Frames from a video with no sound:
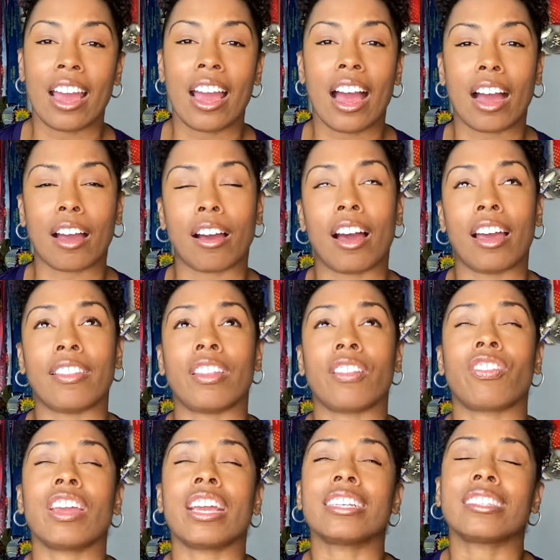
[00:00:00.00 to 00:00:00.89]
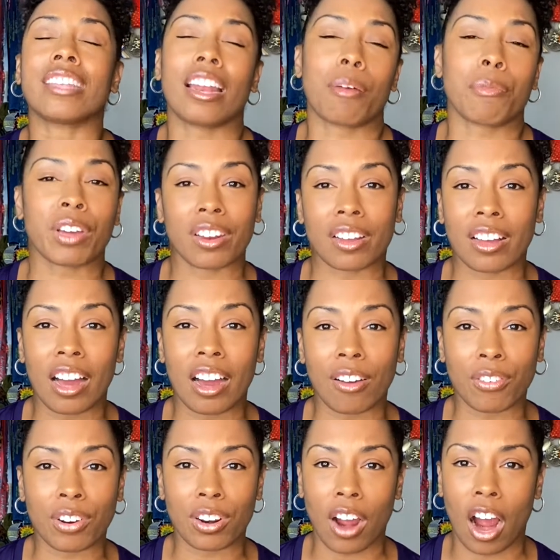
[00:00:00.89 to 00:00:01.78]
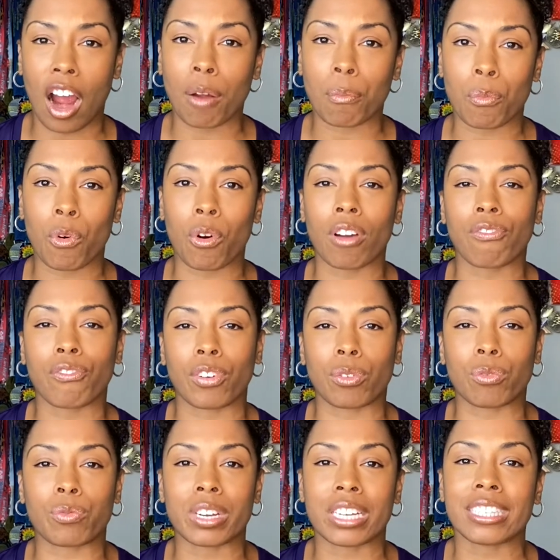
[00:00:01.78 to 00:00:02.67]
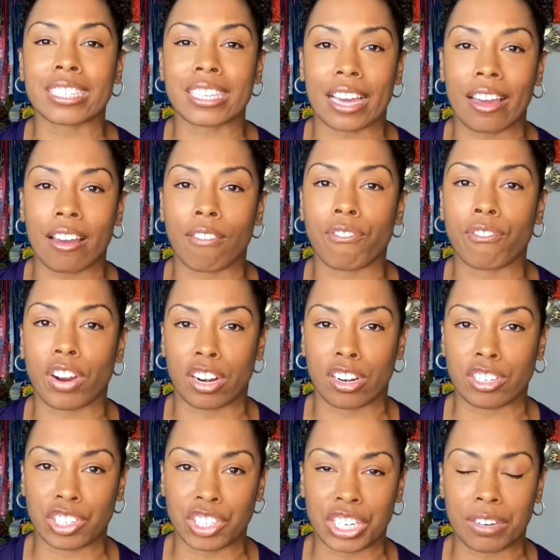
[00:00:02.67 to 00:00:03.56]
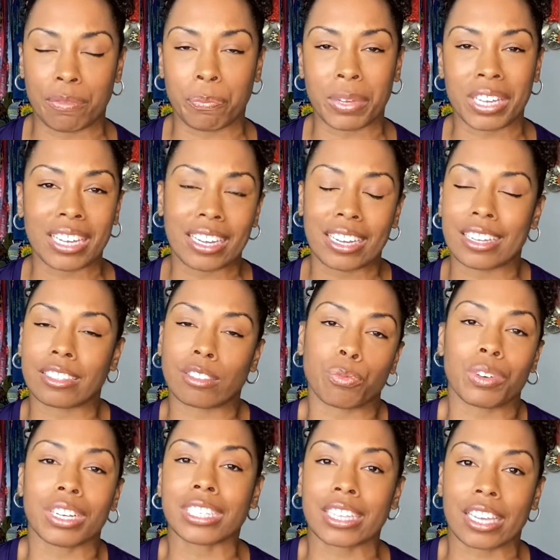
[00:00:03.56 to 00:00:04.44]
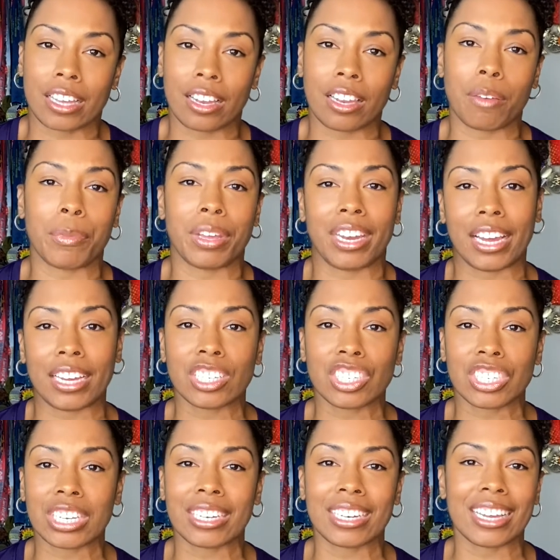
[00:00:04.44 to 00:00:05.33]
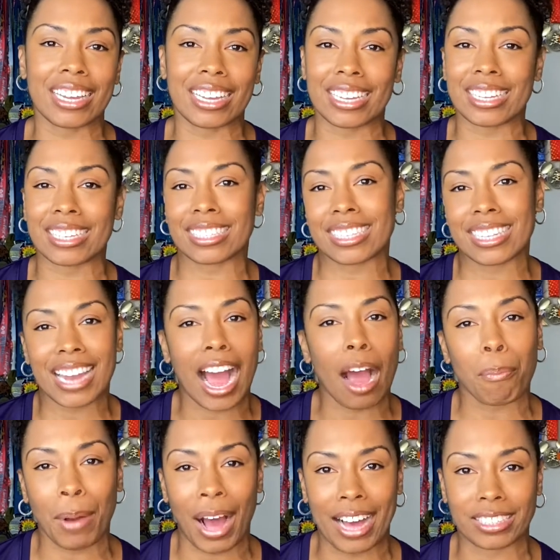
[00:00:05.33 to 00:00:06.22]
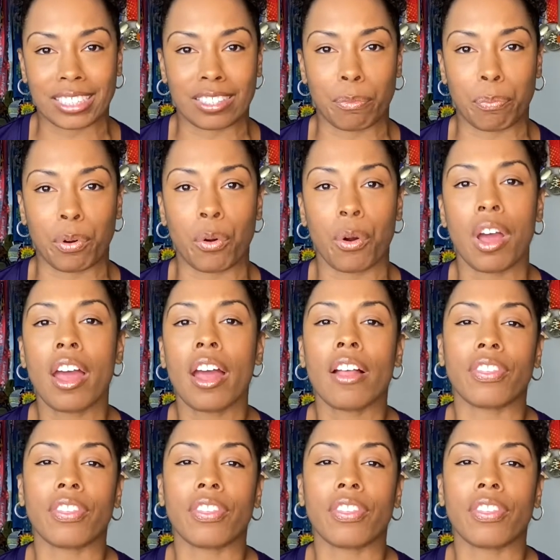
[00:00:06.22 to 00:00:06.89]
And the things that I'm going to cover are more for risk aversion because risk elimination is not possible.